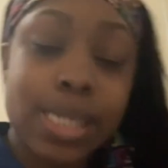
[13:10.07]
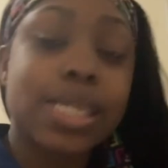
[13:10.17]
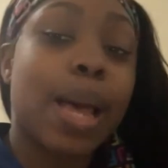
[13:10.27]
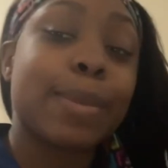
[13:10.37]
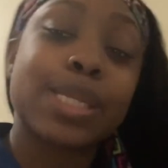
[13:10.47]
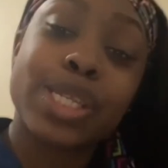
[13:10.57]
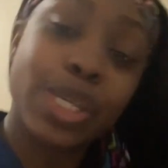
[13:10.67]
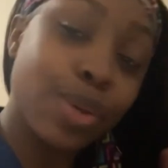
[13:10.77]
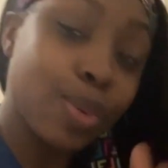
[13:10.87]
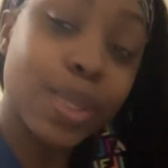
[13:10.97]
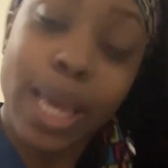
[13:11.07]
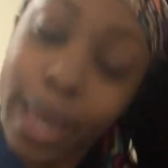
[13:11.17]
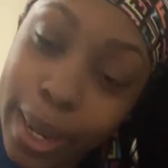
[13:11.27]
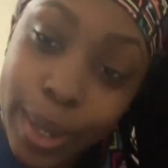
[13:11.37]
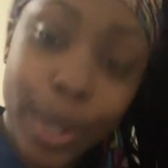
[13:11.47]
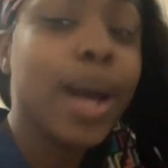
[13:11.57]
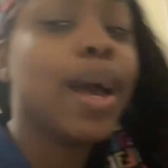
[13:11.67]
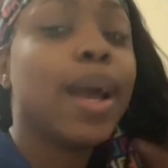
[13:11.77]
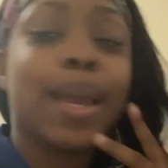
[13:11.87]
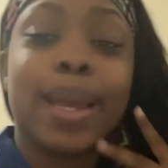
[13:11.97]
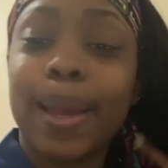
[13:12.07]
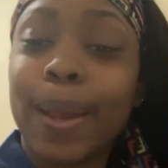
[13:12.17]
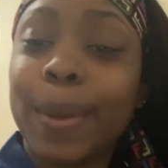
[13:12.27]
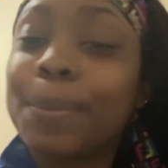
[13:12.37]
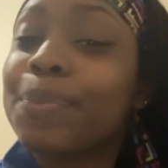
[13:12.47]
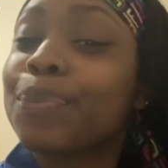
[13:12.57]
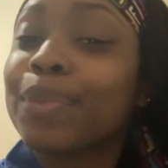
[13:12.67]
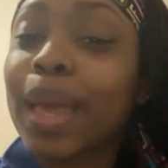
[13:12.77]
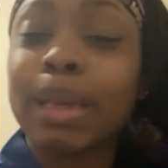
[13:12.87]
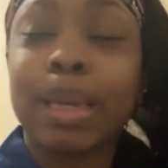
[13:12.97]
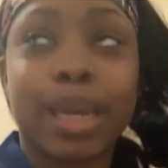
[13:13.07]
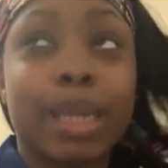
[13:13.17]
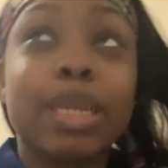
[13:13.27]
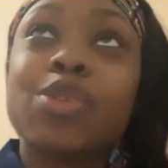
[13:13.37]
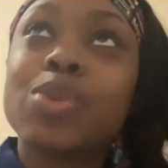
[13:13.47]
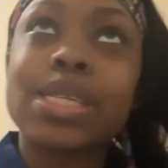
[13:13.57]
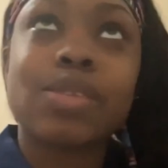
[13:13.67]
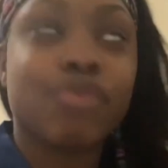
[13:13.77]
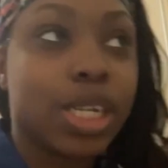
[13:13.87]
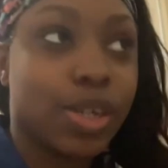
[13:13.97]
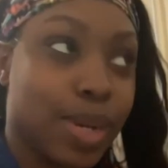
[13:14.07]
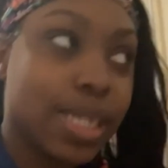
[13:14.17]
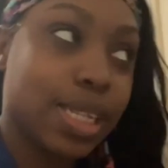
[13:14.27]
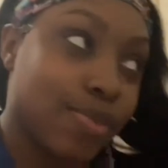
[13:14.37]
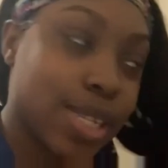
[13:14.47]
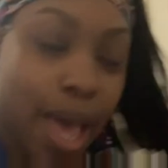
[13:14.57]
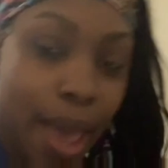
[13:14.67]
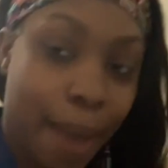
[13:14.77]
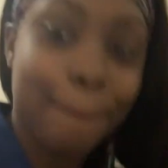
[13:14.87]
I'm going to see you there. And, yeah, this was really a waste of time,